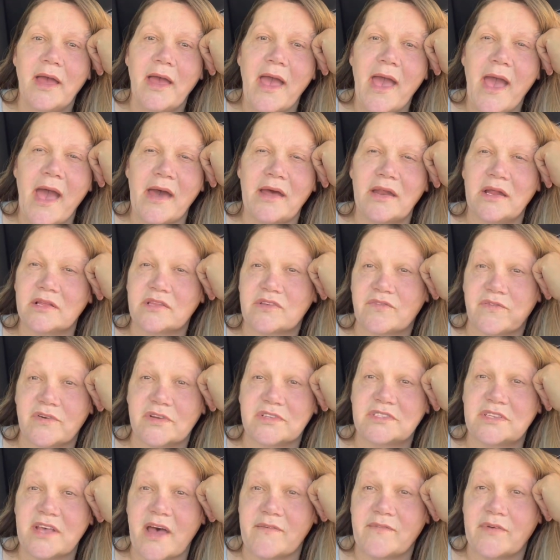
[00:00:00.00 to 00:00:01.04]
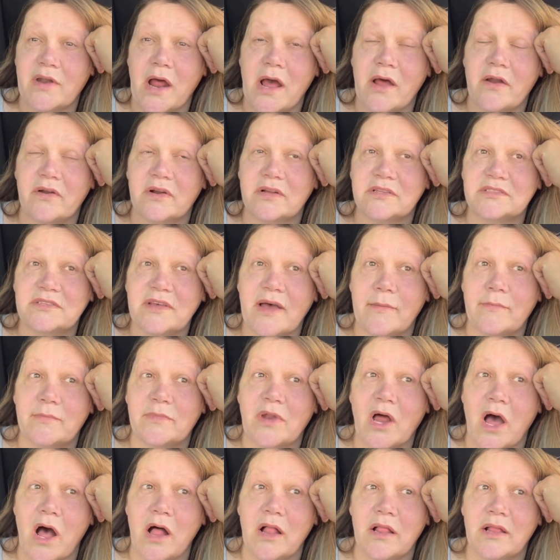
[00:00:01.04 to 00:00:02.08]
and it's for seven hundred and something
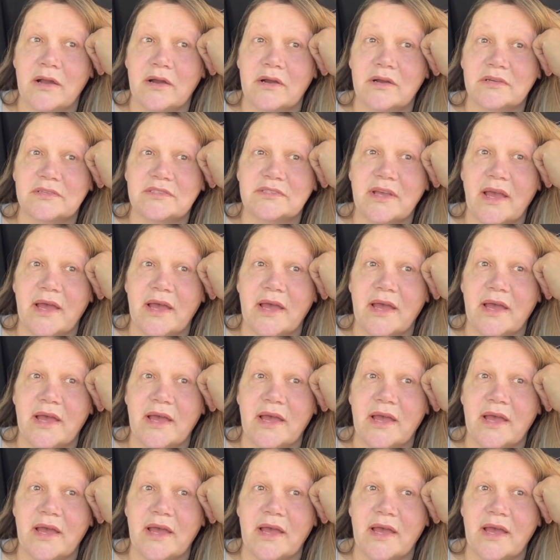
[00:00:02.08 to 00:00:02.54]
dollars.